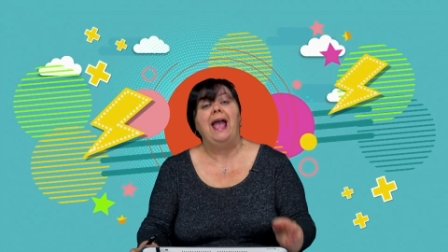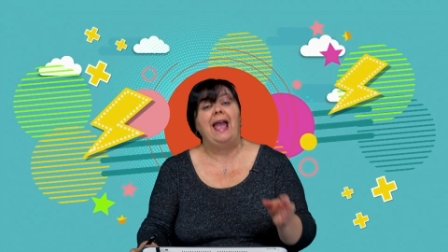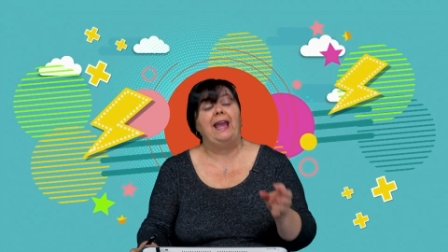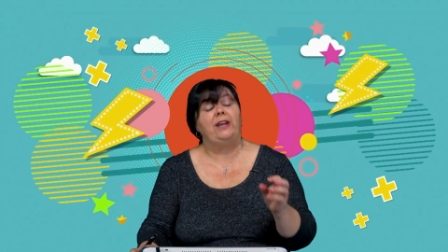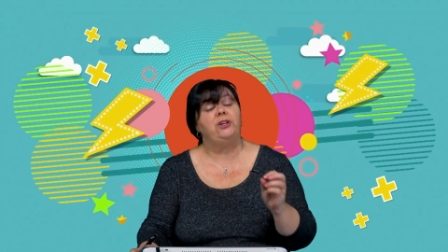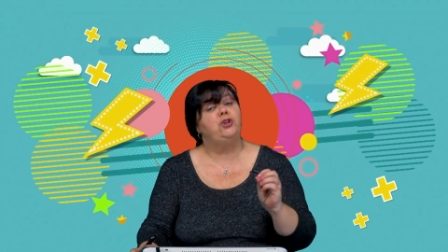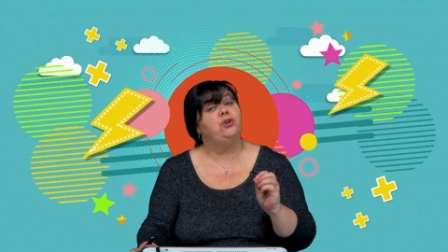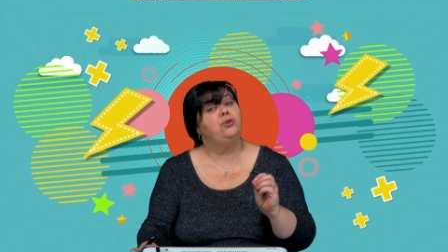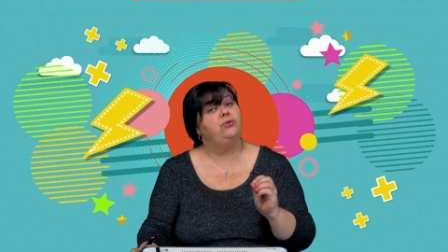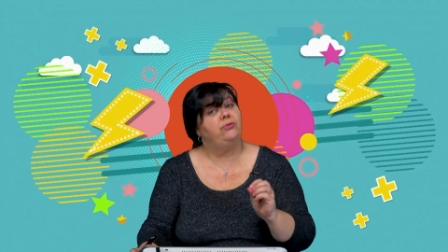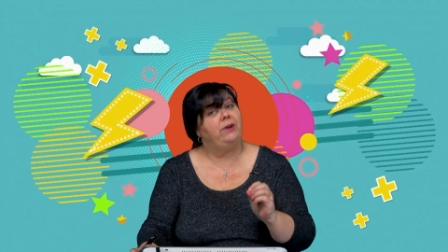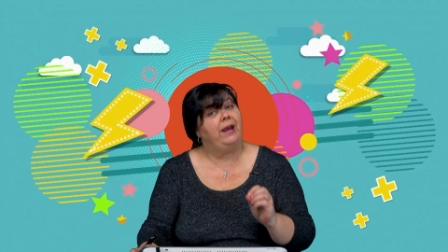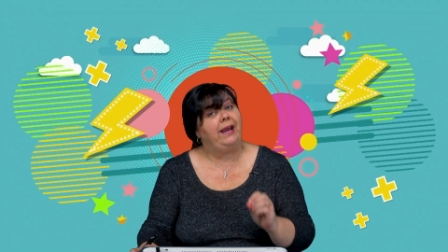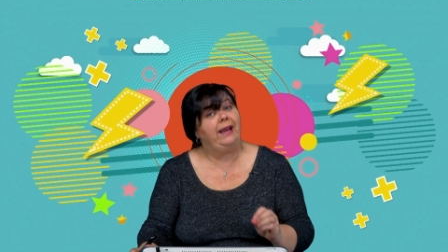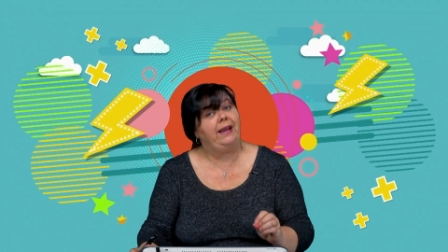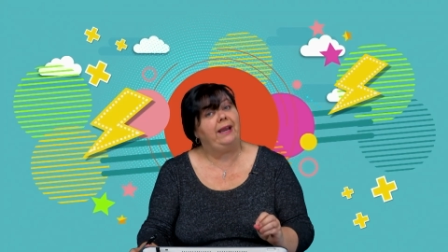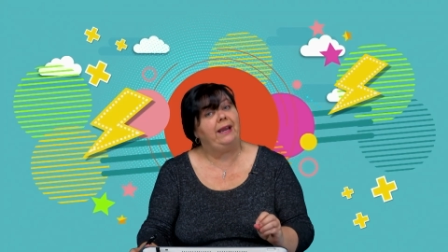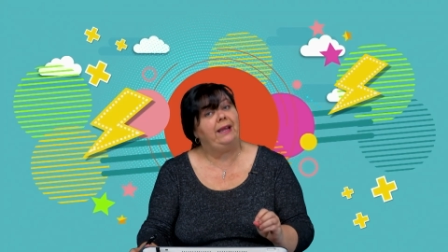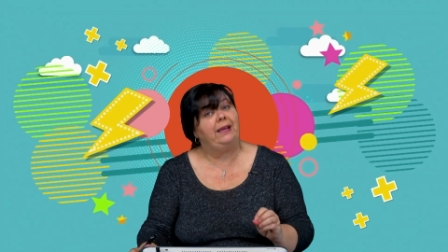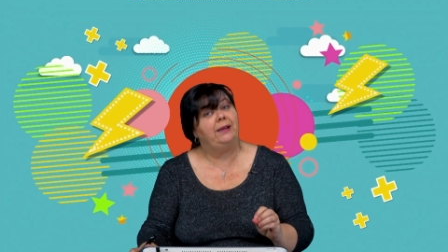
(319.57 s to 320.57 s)
and
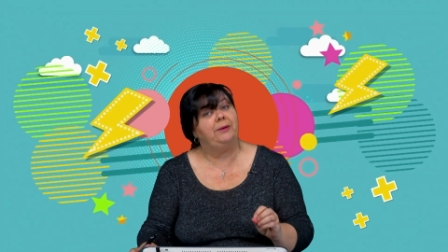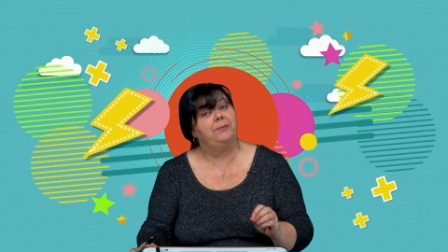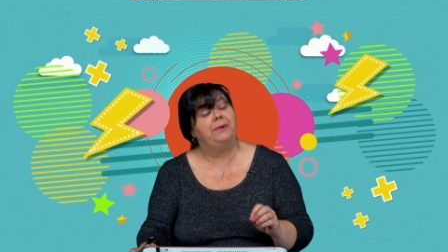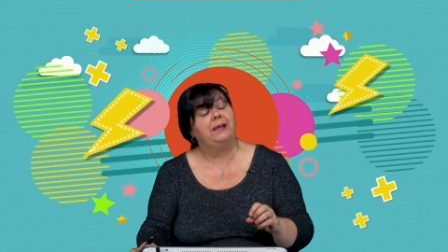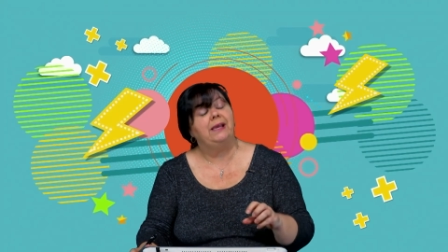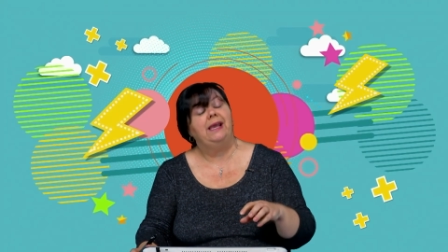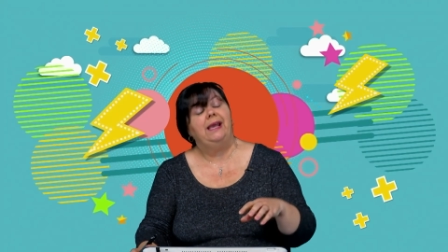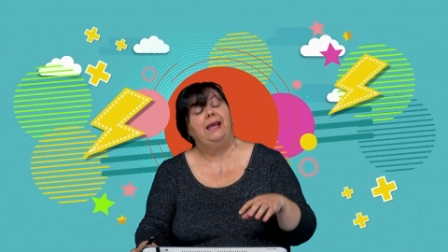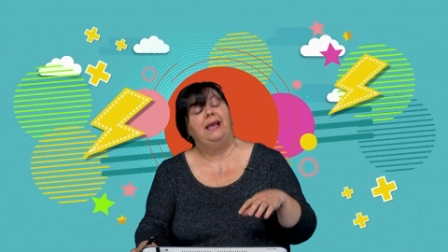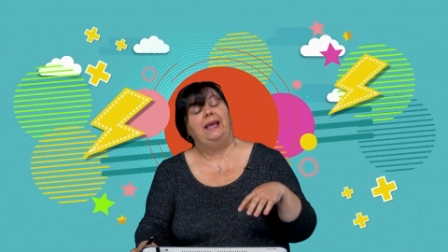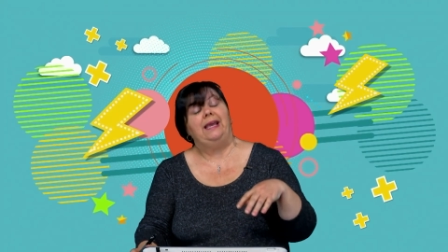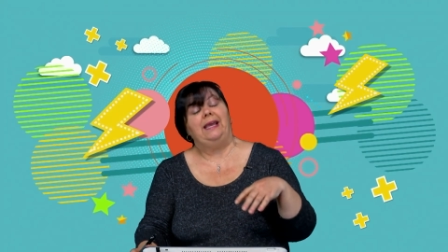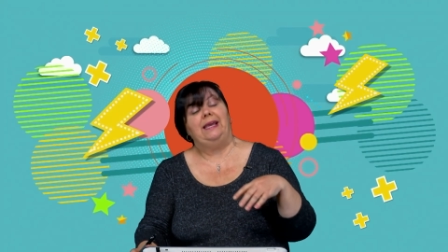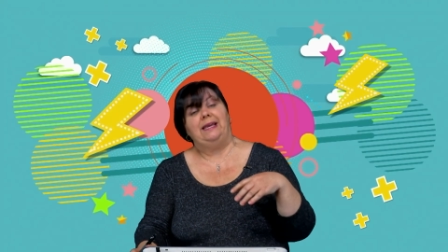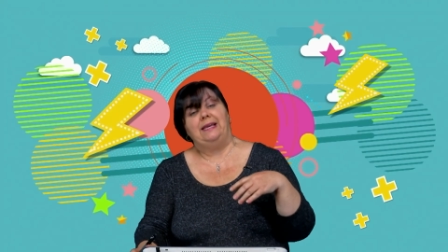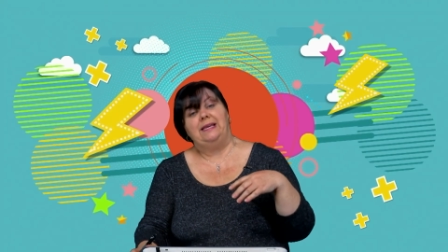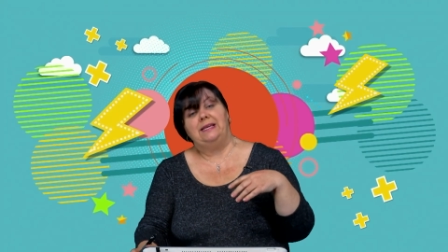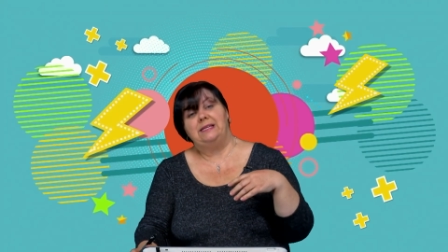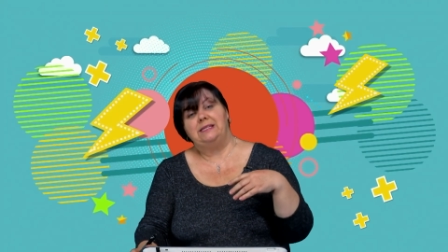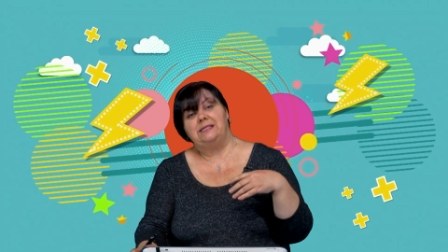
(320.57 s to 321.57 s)
uranium
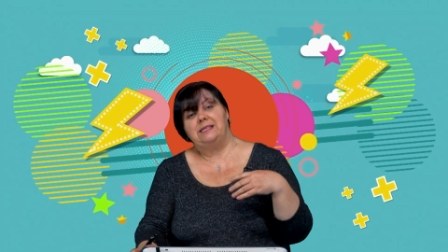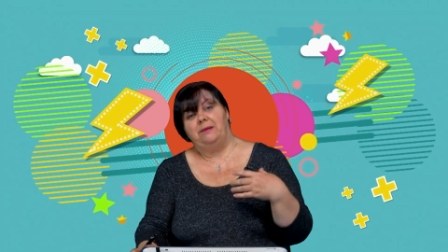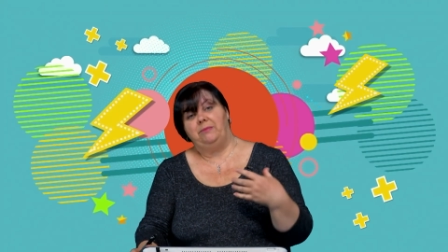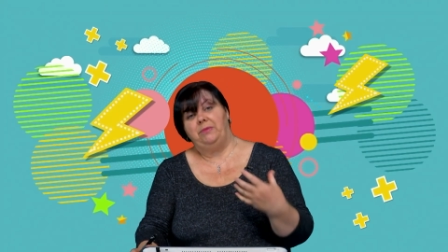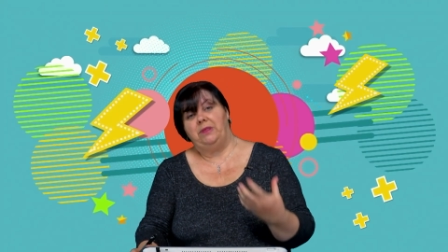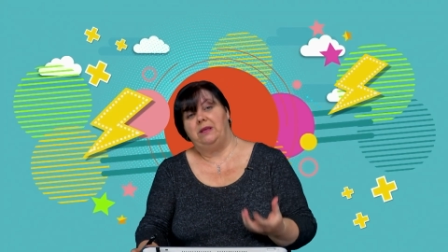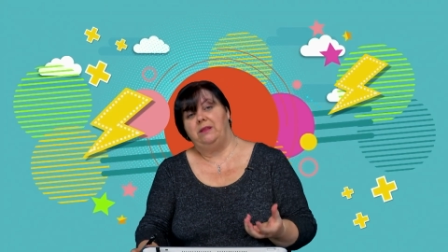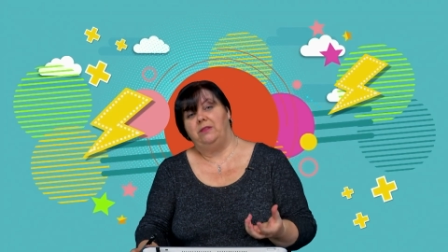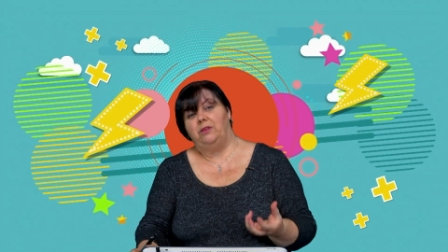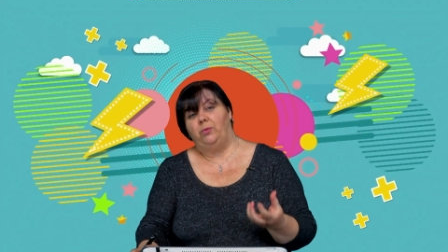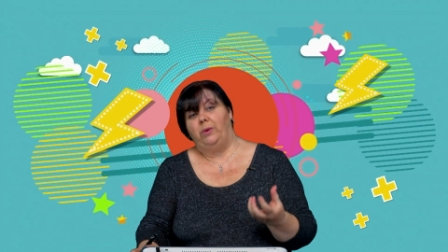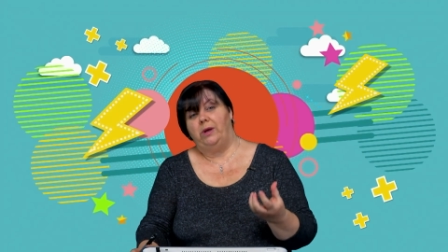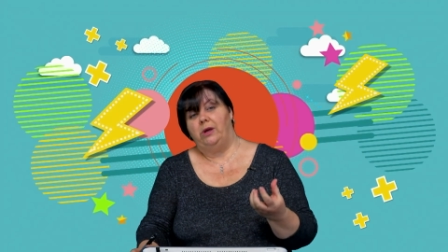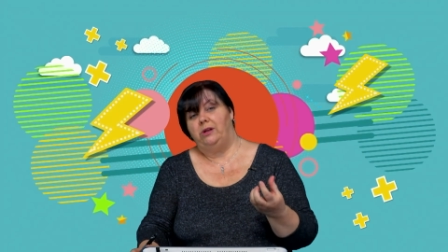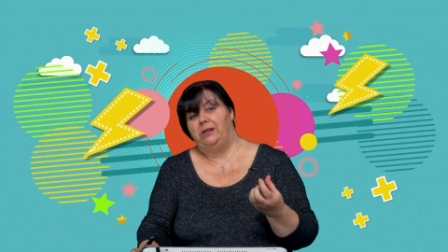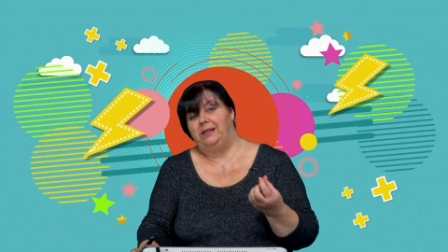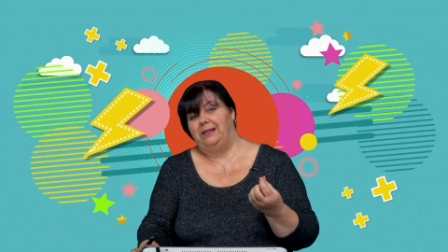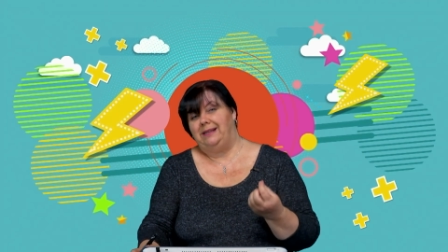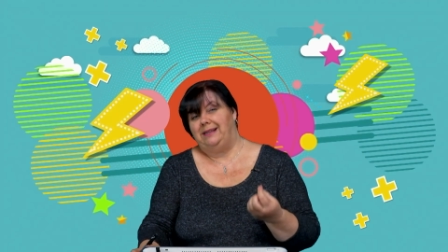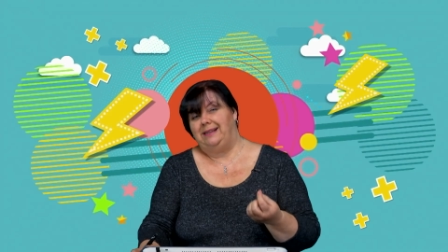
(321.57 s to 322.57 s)
is something that we
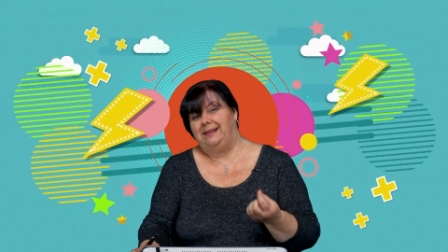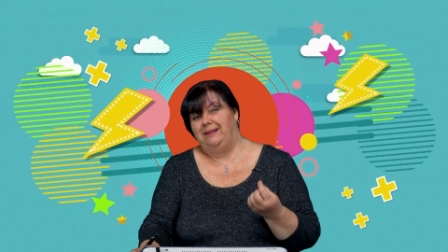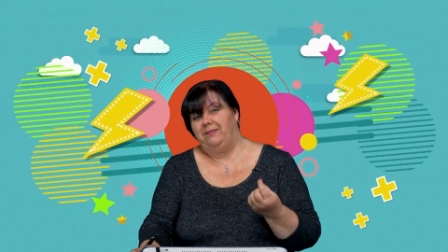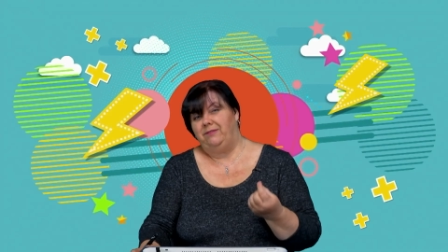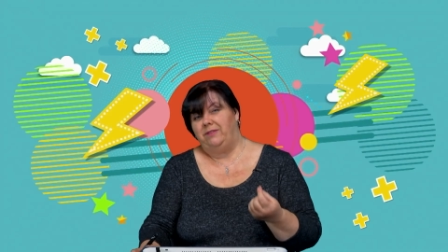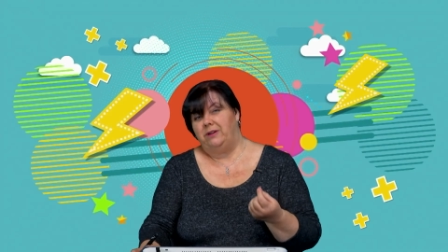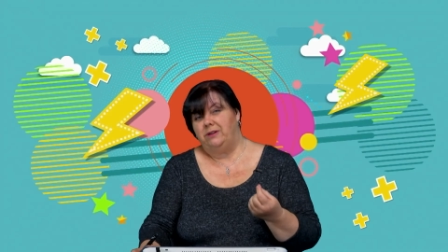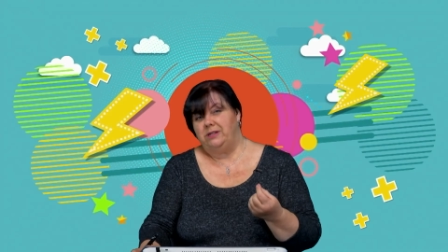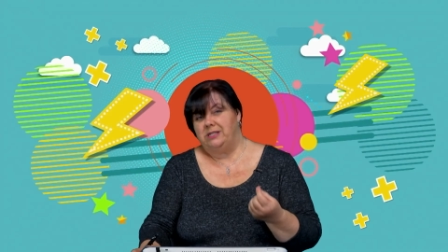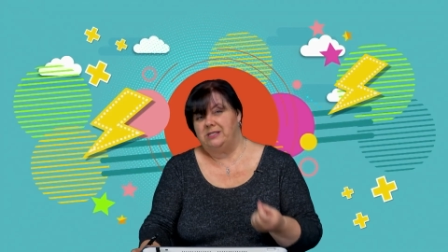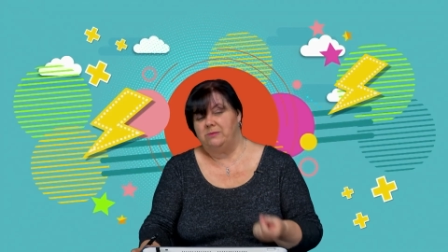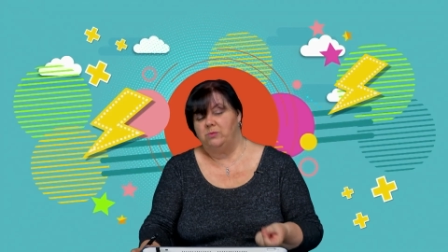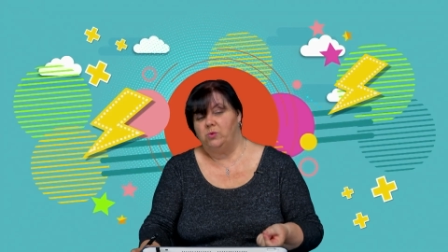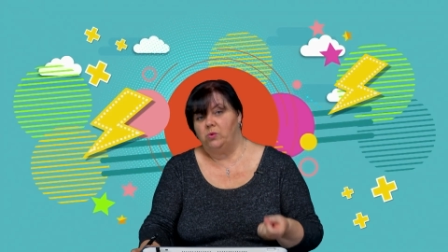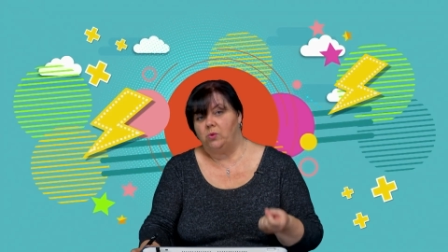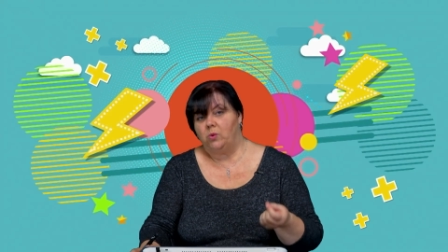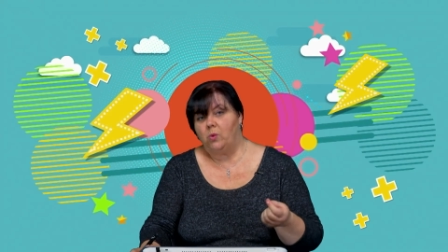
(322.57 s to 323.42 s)
only need in very small